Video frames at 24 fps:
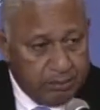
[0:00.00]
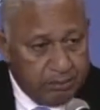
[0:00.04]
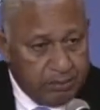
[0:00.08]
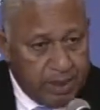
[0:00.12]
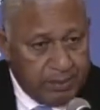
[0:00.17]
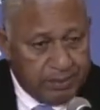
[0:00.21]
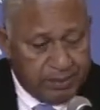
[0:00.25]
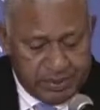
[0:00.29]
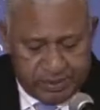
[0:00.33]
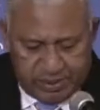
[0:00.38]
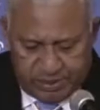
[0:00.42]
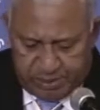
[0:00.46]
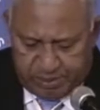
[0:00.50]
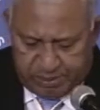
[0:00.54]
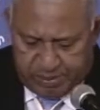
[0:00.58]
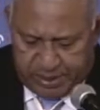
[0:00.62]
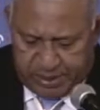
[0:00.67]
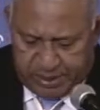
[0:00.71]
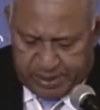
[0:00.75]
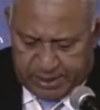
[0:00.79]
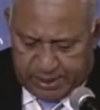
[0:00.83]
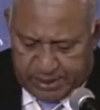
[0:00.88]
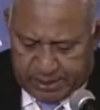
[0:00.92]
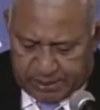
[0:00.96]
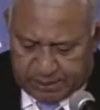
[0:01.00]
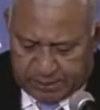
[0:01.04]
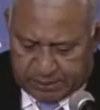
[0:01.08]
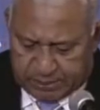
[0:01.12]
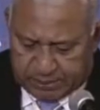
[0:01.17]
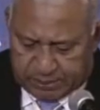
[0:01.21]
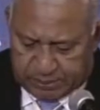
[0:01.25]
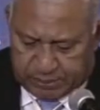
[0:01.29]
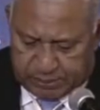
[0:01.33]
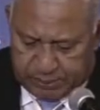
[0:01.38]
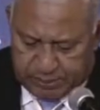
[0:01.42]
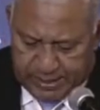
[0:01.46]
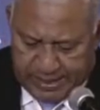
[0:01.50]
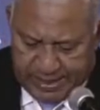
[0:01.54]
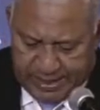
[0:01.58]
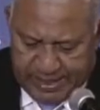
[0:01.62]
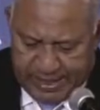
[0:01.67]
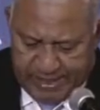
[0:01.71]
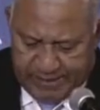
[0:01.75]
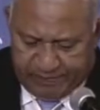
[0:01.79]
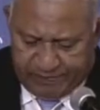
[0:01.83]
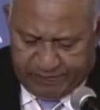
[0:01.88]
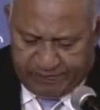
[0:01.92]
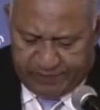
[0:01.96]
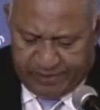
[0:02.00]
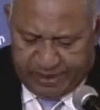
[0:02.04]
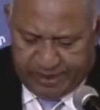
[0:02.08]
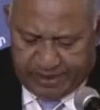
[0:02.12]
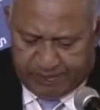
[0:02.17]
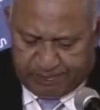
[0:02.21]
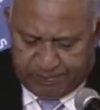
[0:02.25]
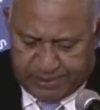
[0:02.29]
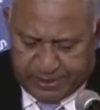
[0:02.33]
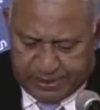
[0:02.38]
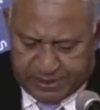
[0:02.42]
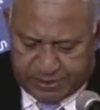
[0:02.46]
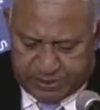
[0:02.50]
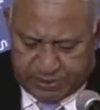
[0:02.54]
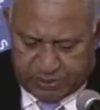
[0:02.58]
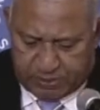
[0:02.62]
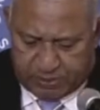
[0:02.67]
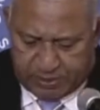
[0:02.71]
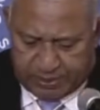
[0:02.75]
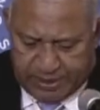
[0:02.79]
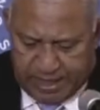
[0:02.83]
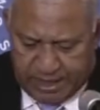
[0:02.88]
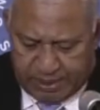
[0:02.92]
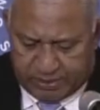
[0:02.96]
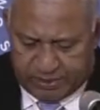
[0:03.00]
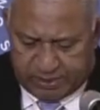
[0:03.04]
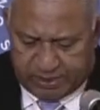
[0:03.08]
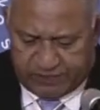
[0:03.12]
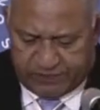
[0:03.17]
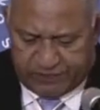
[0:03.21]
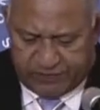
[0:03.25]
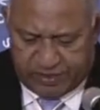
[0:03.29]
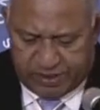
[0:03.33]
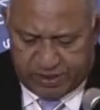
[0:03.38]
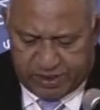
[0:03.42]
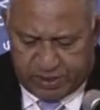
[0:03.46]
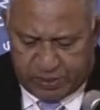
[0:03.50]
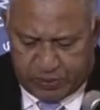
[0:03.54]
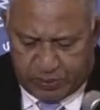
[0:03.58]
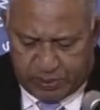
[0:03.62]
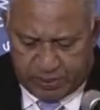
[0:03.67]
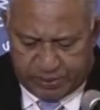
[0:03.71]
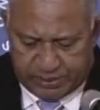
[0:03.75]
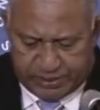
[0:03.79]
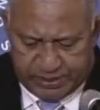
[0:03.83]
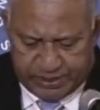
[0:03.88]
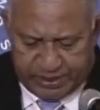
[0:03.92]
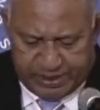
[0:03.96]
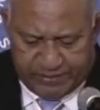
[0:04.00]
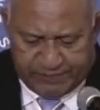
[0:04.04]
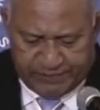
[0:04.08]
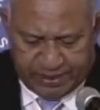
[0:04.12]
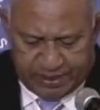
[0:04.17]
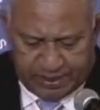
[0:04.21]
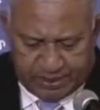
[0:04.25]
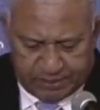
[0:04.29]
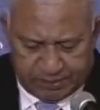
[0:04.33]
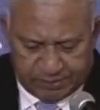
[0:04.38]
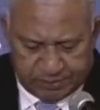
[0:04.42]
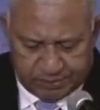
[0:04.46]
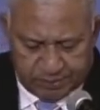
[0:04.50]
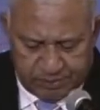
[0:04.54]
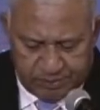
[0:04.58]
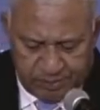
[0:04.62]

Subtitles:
Members of the media, today I'm very pleased to announce that Fiji will deliver